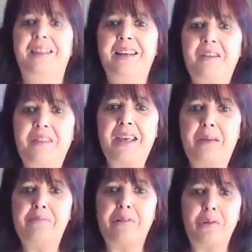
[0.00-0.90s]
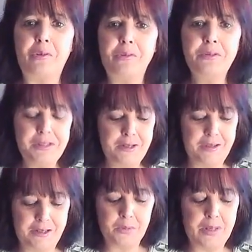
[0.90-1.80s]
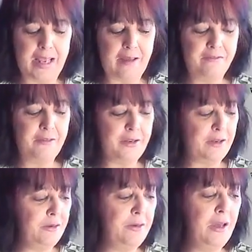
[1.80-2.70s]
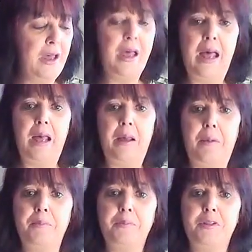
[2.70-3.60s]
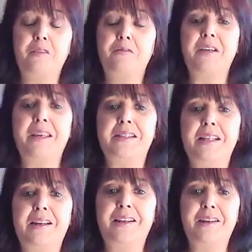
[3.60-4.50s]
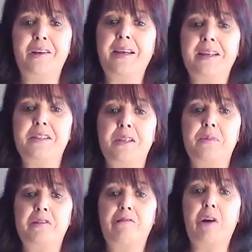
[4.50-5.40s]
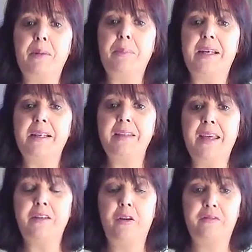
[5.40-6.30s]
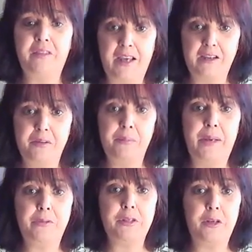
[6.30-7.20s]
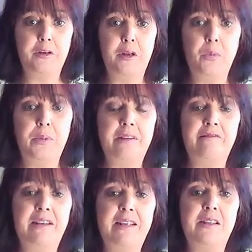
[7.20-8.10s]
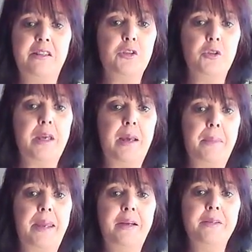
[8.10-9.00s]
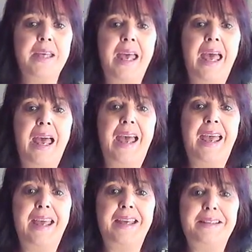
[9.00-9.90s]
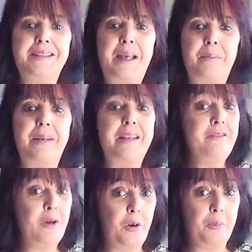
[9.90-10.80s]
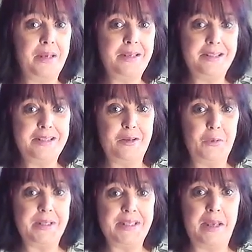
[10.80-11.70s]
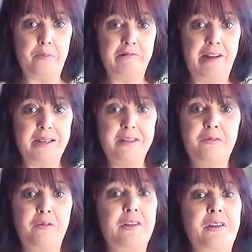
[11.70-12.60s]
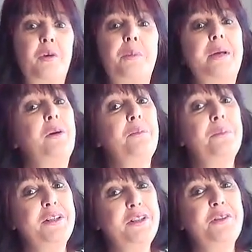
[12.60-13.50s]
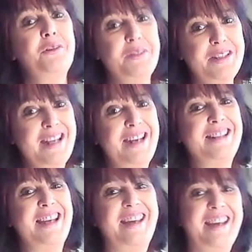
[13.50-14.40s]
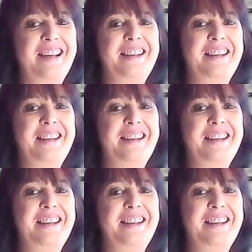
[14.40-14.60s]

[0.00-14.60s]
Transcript: Love it, Capricorn. So that's what I have for you. Don't forget to click like and subscribe. Click that notification bell so you know when the readings do come out. And leave a comment. I always say practice for the comment competition on Saturday.